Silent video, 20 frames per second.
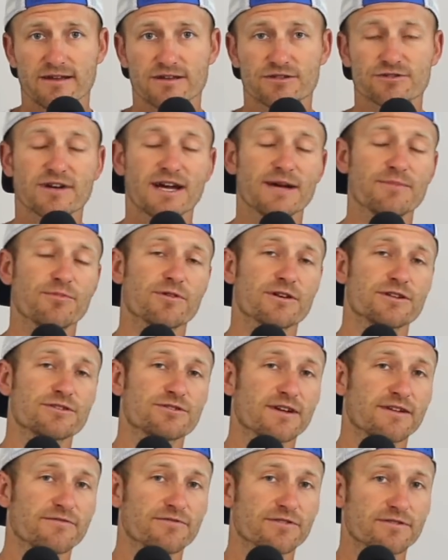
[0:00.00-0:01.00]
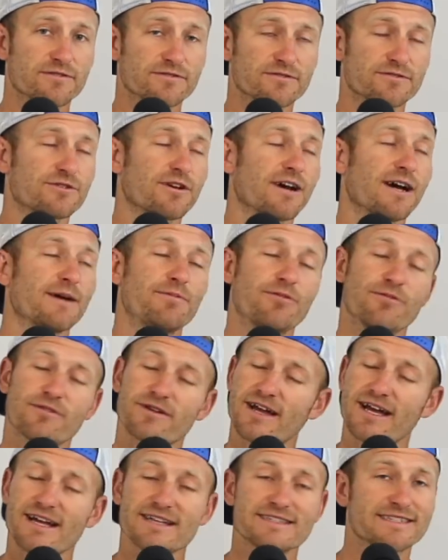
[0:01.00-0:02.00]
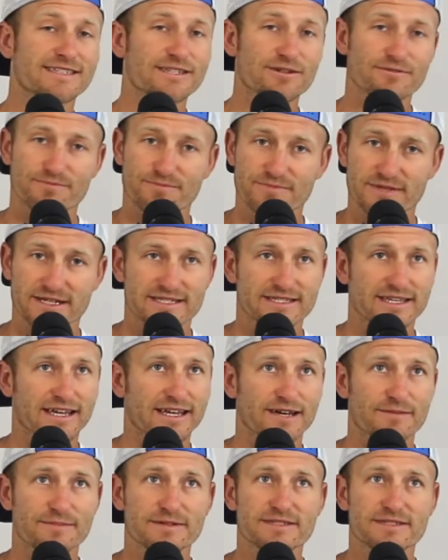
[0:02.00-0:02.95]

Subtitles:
Triborn, I still mix that up.